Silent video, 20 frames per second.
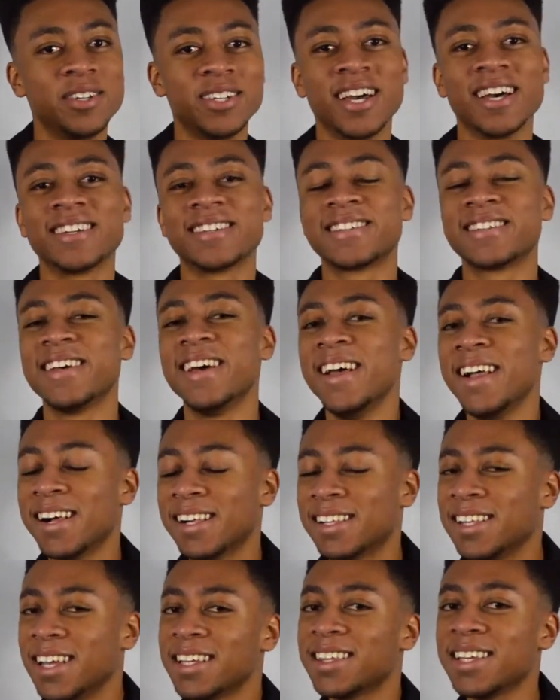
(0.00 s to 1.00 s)
Yes,
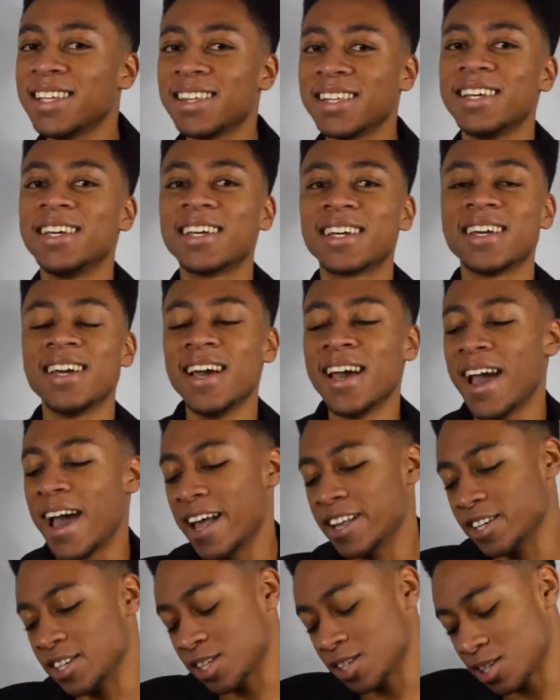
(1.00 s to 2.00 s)
click the link
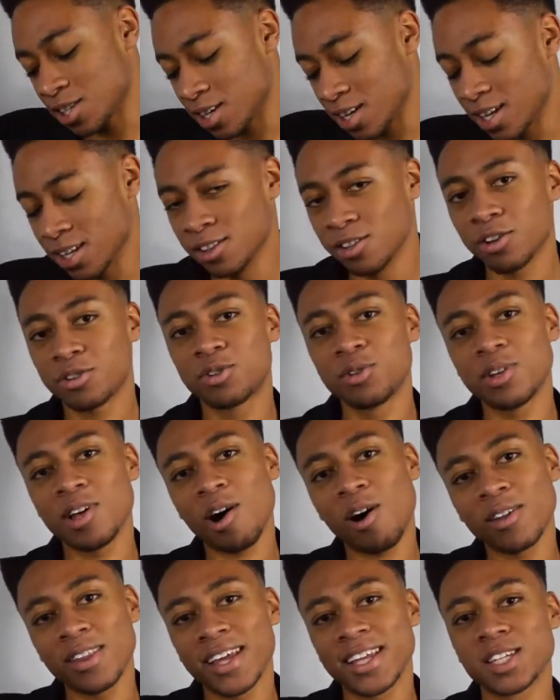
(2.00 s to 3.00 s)
and just look through
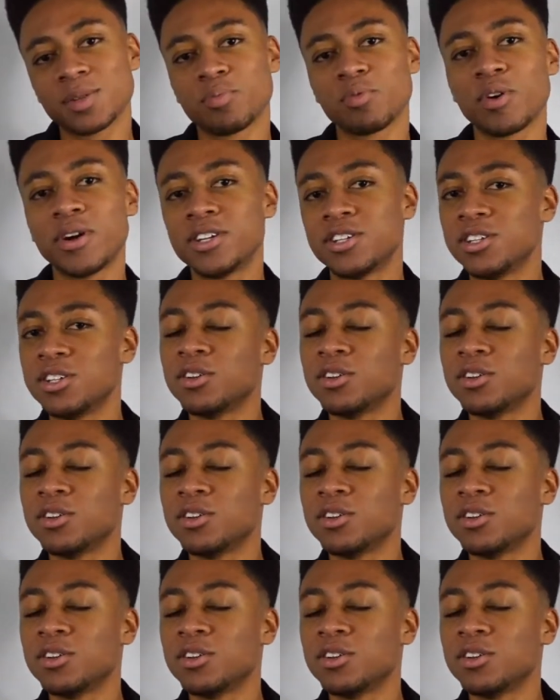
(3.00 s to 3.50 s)
all the inspiration.